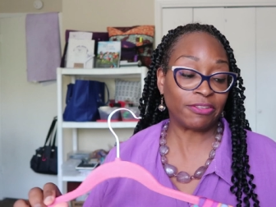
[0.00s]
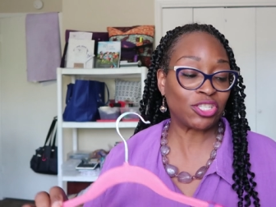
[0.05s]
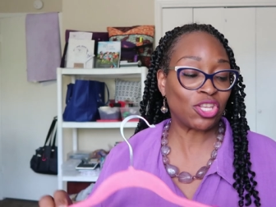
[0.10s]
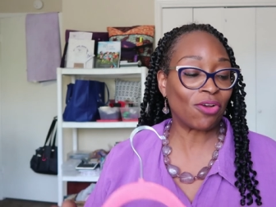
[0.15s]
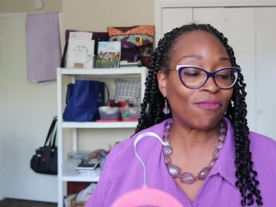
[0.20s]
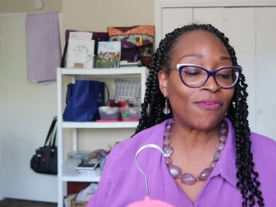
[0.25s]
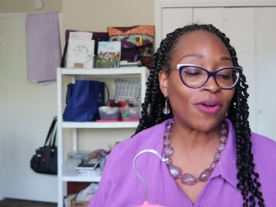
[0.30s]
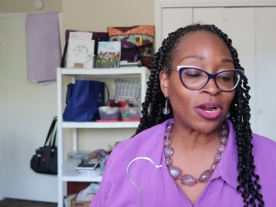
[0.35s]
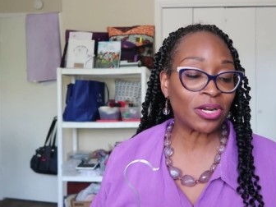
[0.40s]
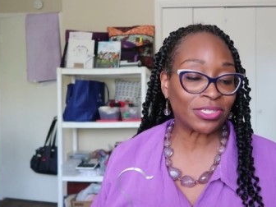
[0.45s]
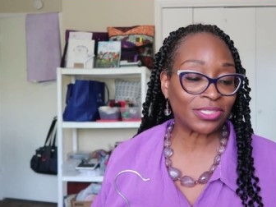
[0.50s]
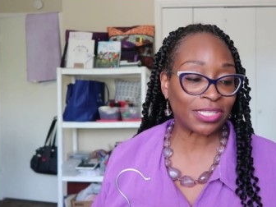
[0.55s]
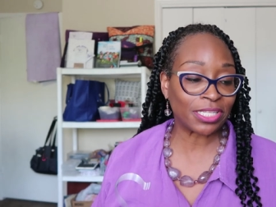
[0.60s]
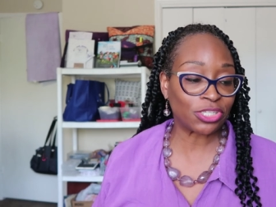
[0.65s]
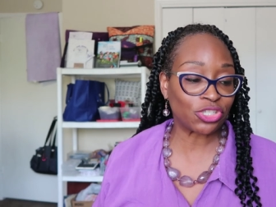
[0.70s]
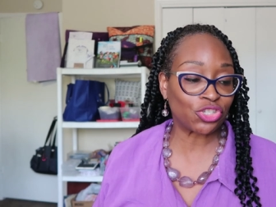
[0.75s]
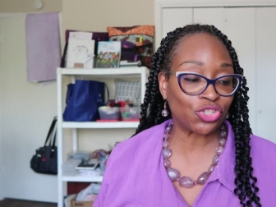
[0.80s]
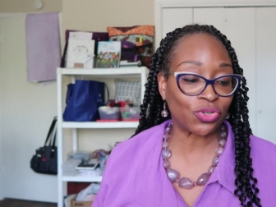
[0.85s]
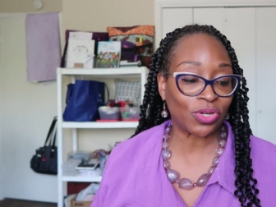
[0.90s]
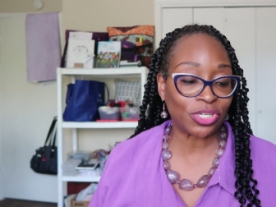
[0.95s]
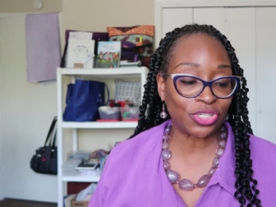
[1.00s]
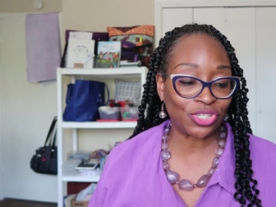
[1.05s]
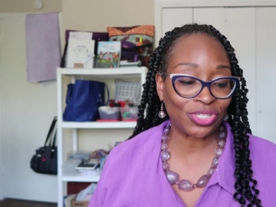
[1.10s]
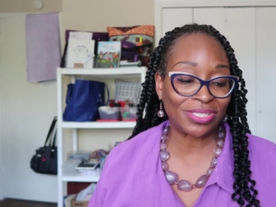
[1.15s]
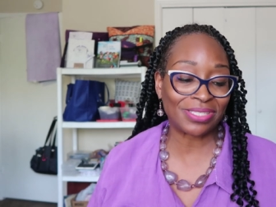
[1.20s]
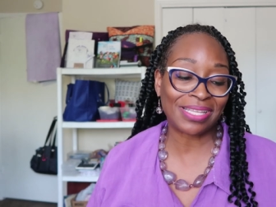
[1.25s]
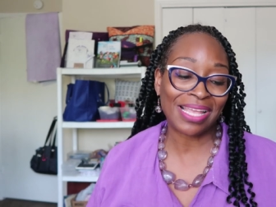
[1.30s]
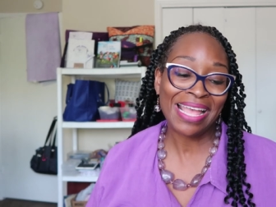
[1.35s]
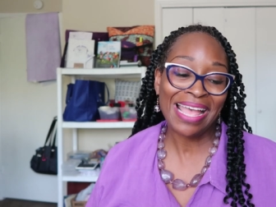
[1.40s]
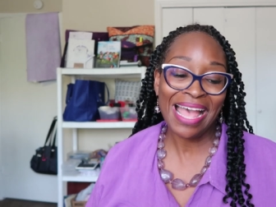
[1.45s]
so far as the
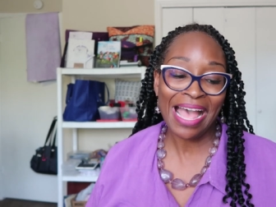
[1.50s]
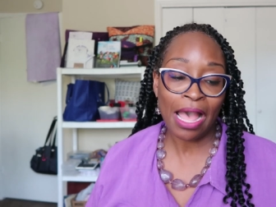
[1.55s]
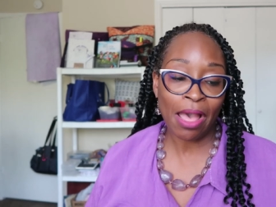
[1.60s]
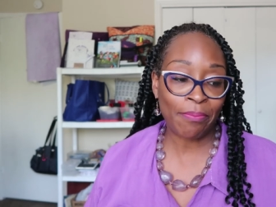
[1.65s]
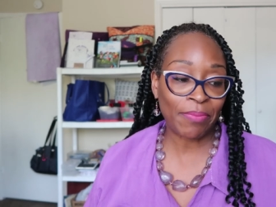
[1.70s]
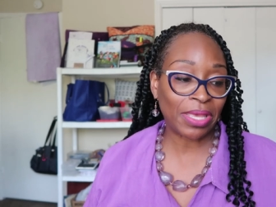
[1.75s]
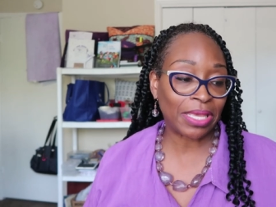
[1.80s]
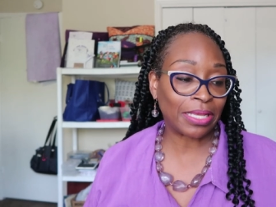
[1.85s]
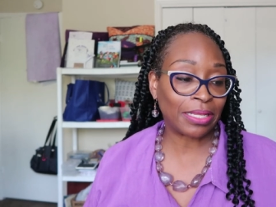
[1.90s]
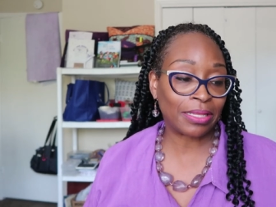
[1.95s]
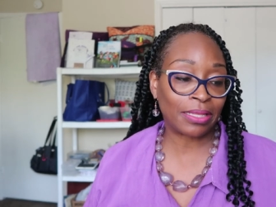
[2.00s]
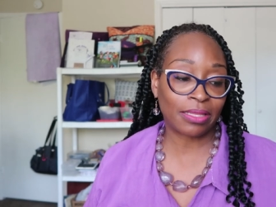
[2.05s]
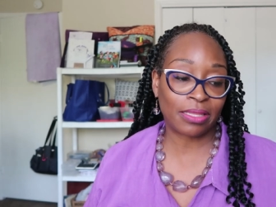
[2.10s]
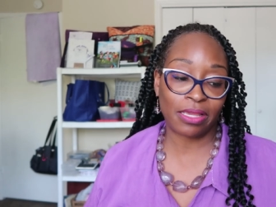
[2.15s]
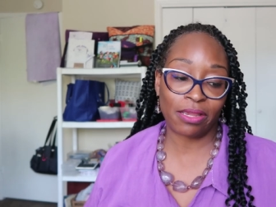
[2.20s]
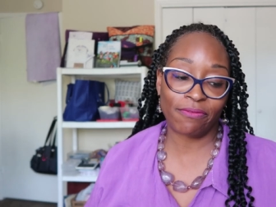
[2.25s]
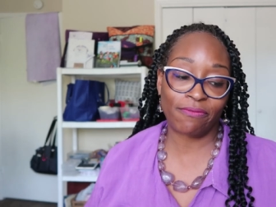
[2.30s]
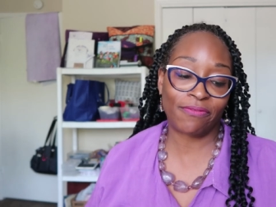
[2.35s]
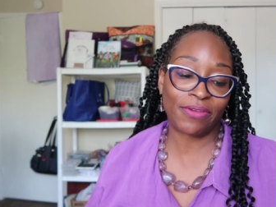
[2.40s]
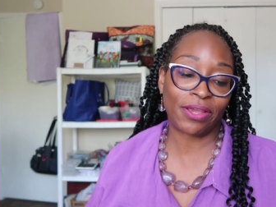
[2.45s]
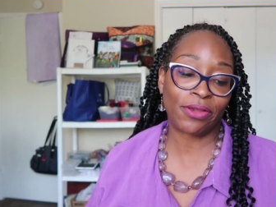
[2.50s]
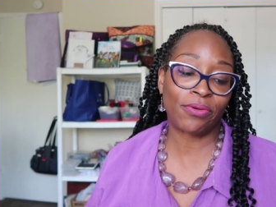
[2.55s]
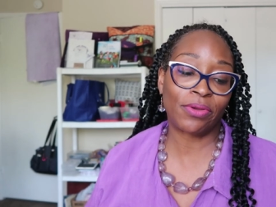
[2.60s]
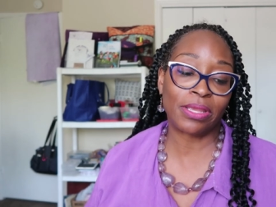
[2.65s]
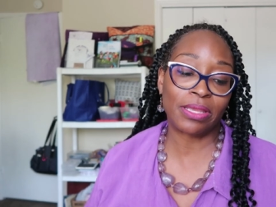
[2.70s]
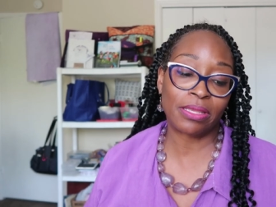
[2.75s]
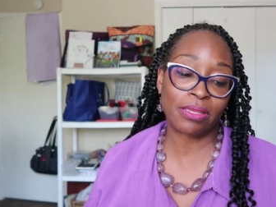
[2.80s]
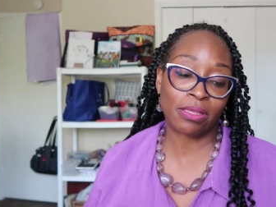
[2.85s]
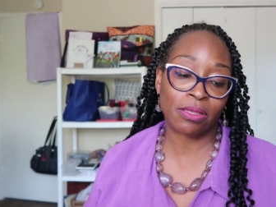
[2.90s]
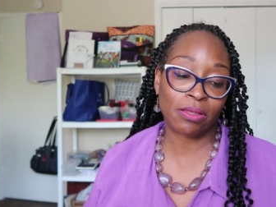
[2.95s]
instructions, I mean, they're
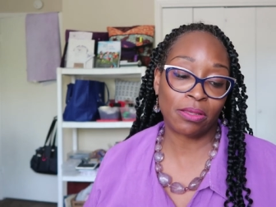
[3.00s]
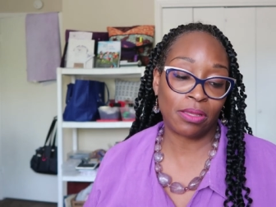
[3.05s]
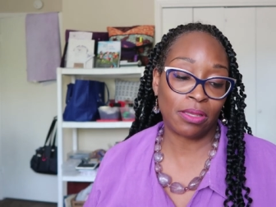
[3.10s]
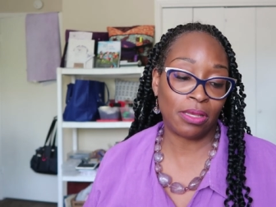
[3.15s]
very